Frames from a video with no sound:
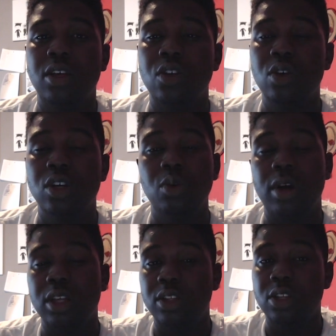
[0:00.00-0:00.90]
you can do
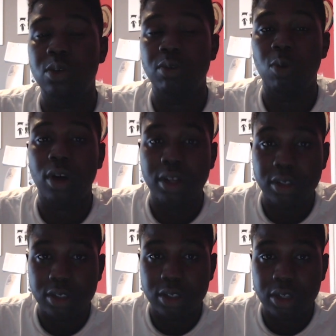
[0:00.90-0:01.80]
anything you want
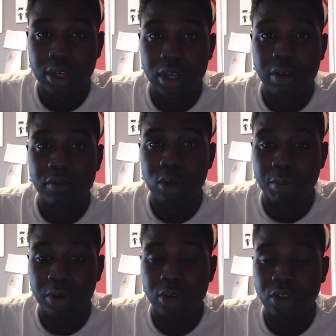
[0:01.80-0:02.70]
if you
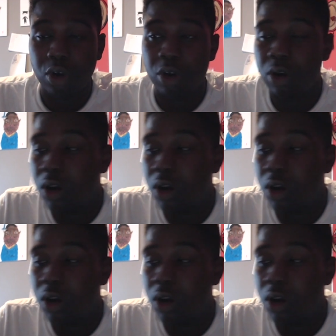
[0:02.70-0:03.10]
put your